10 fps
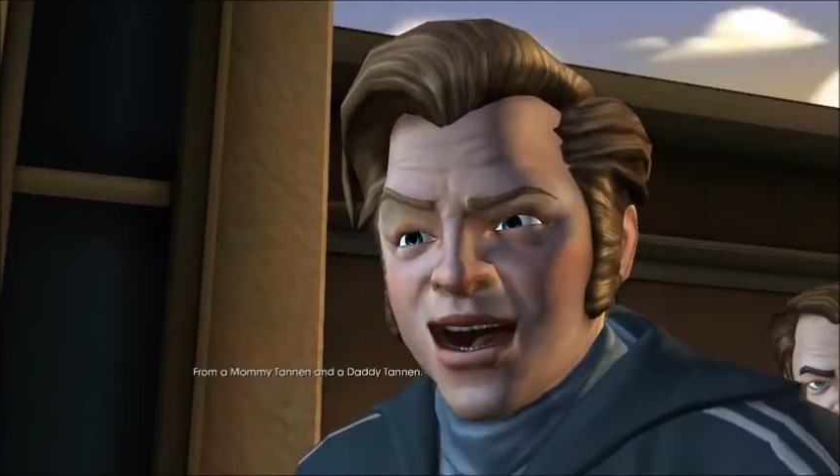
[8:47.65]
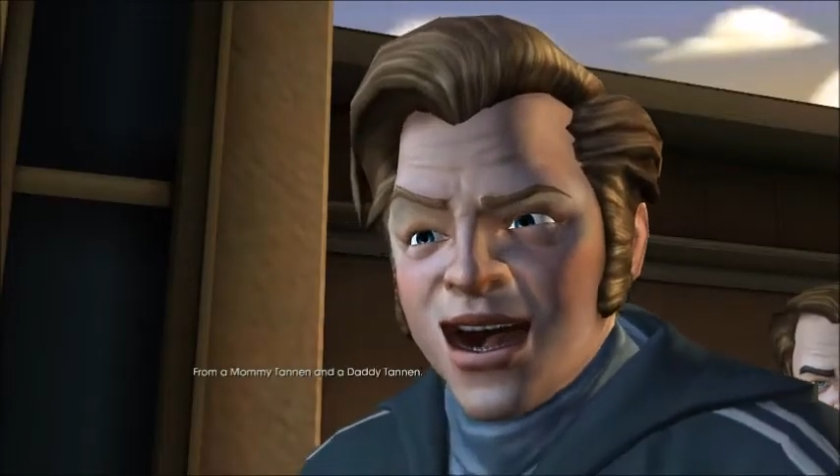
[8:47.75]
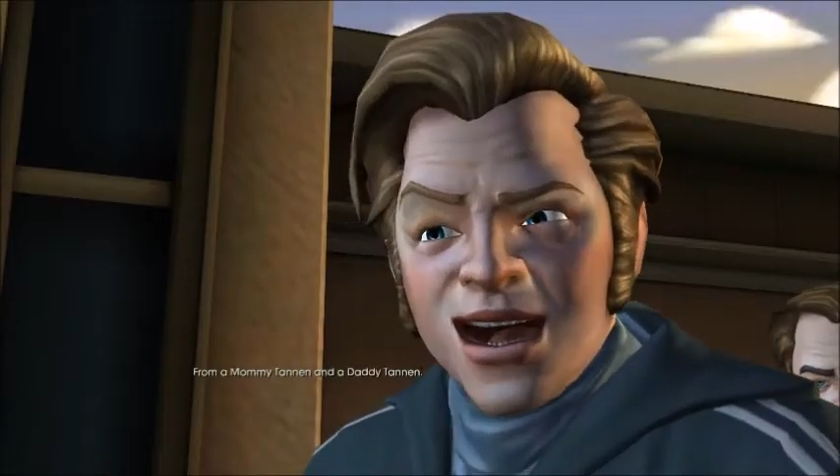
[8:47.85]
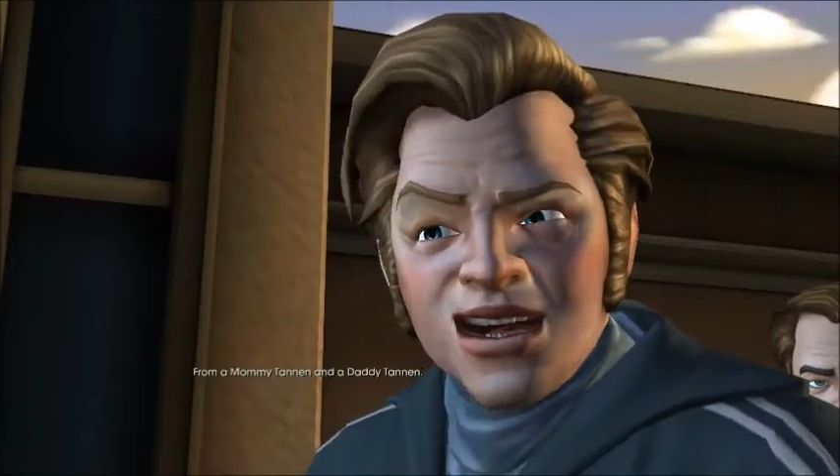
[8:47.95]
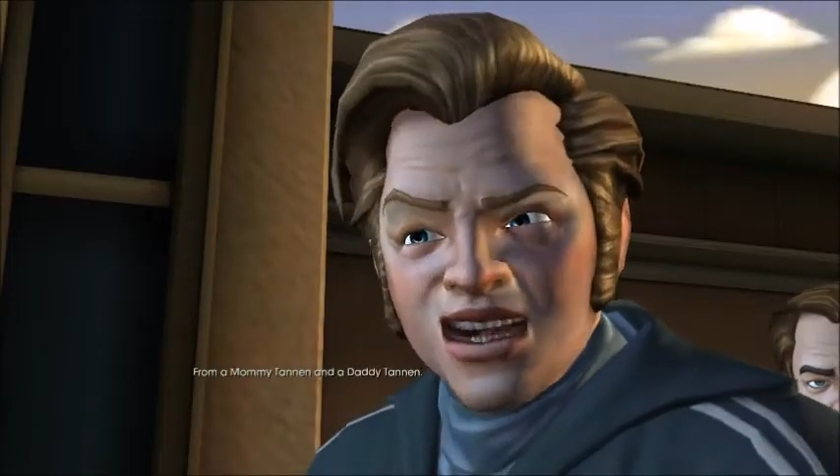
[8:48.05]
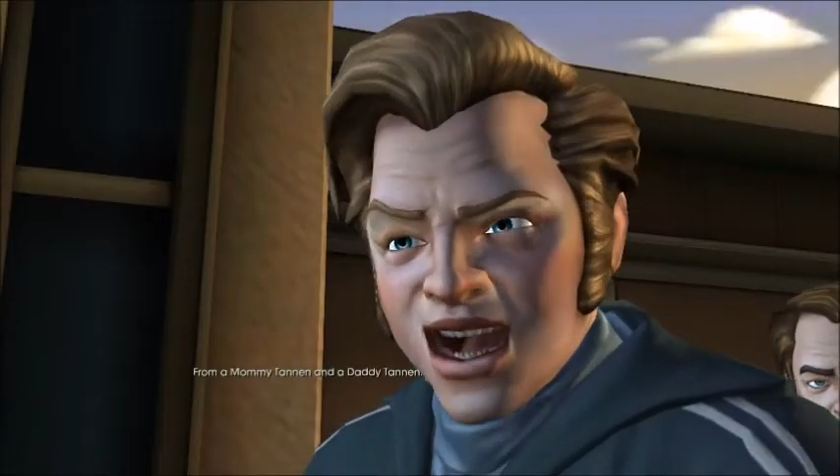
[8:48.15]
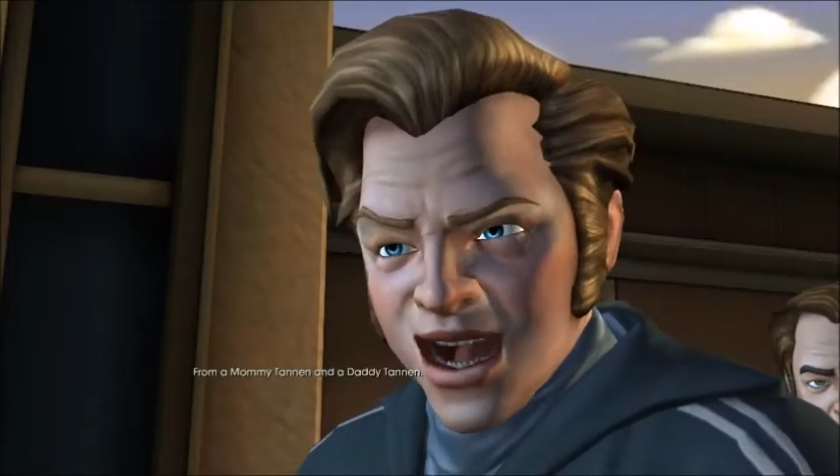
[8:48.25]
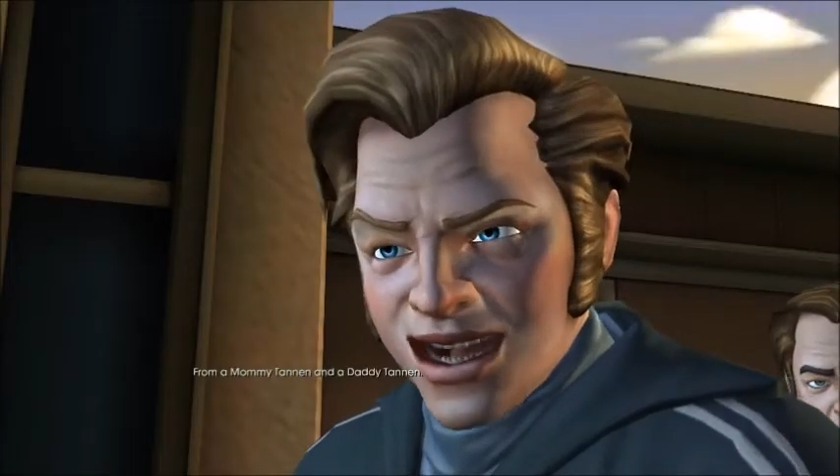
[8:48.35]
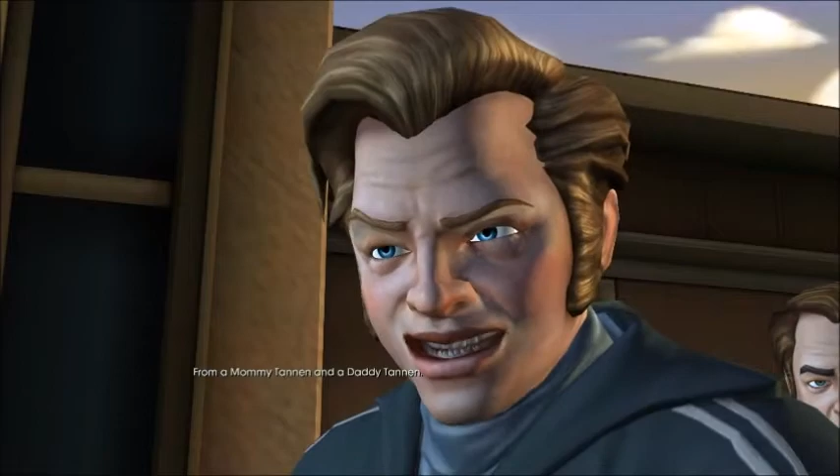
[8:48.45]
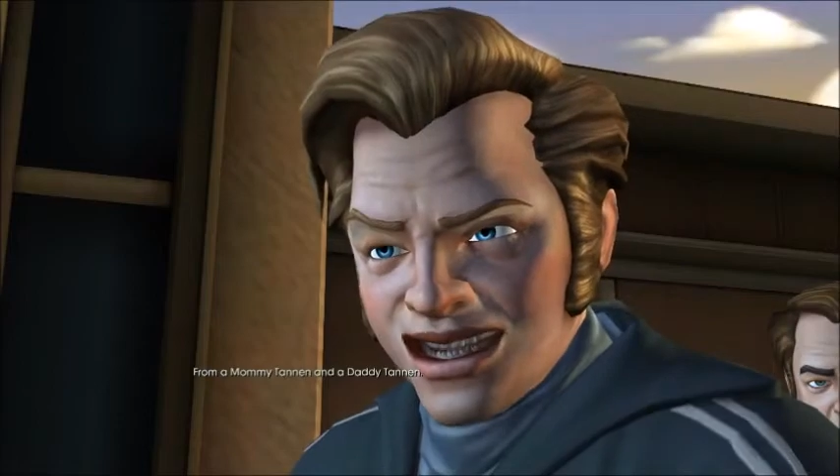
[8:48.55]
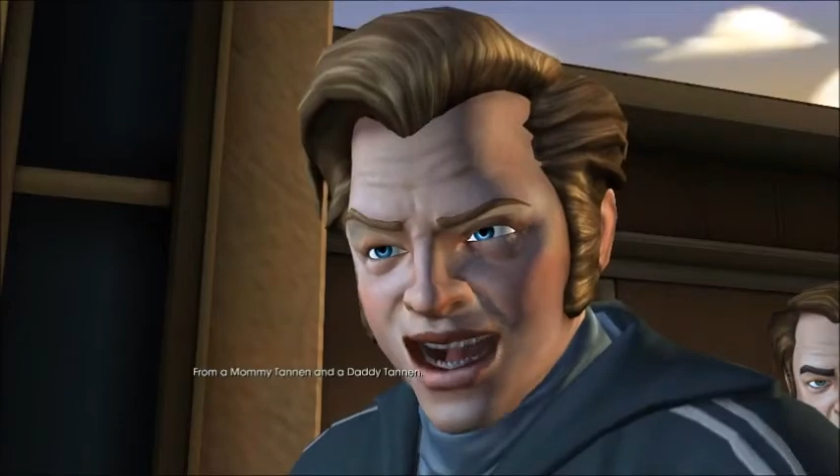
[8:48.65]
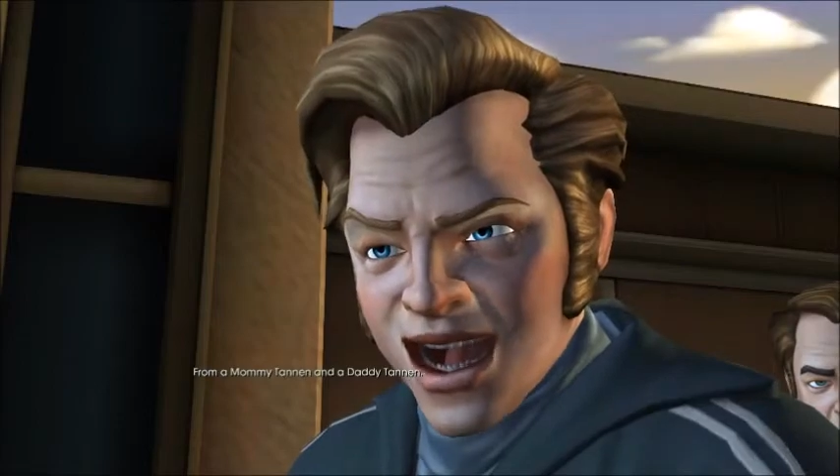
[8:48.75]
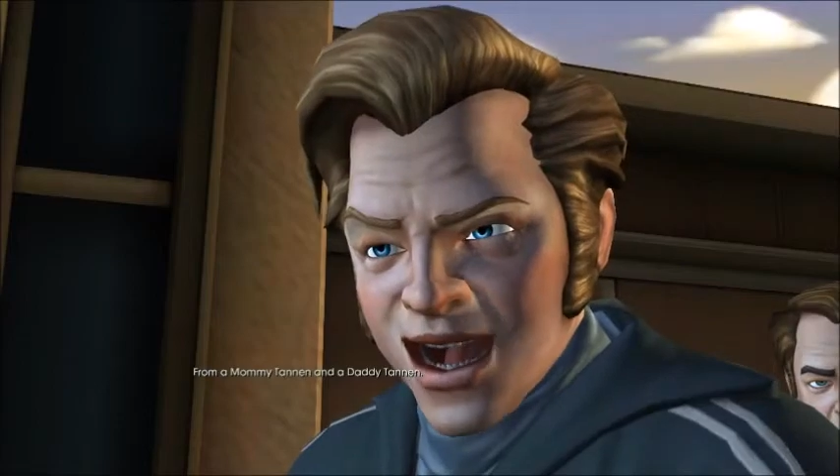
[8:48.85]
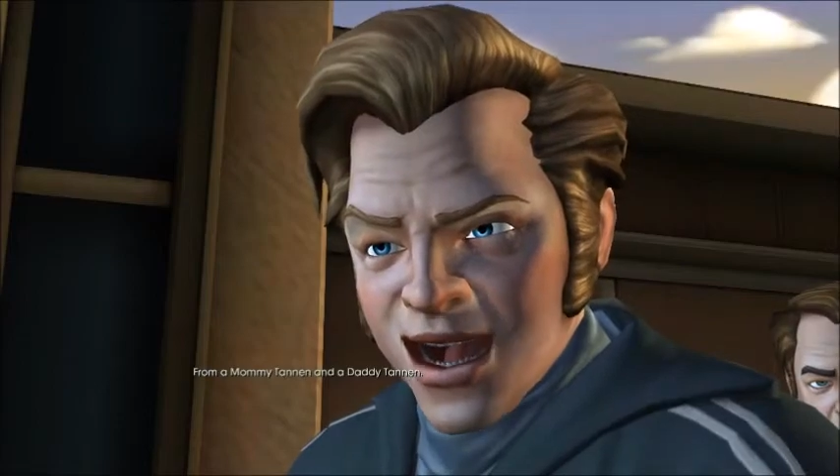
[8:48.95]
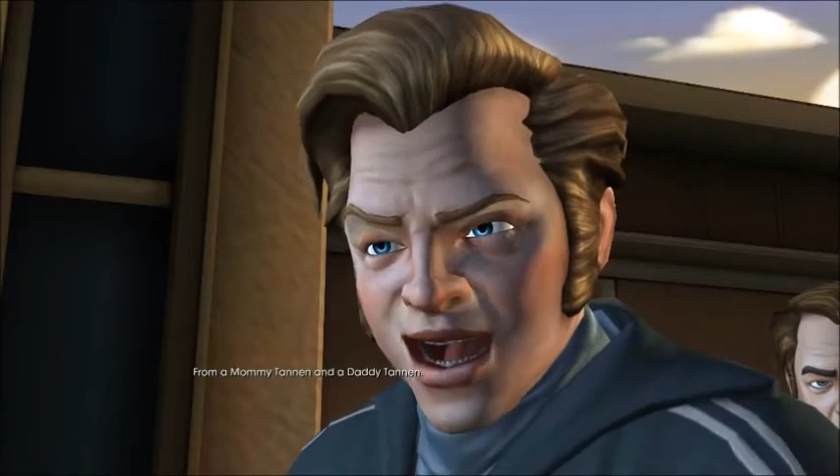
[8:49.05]
And a daddy tannin,
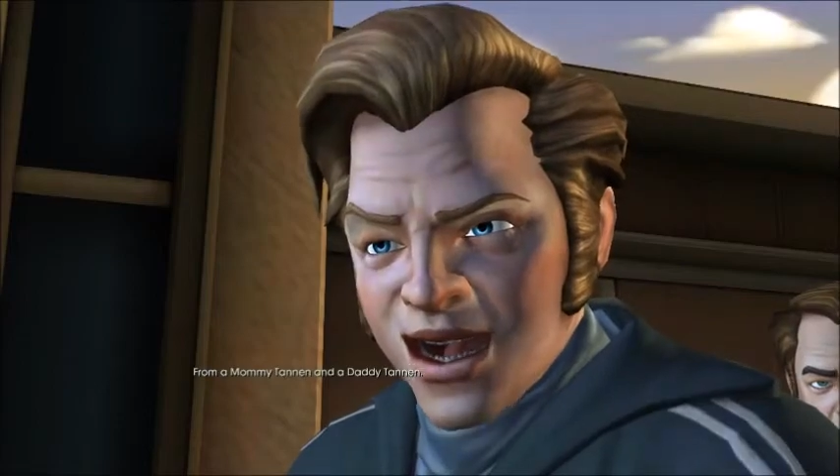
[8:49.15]
duh.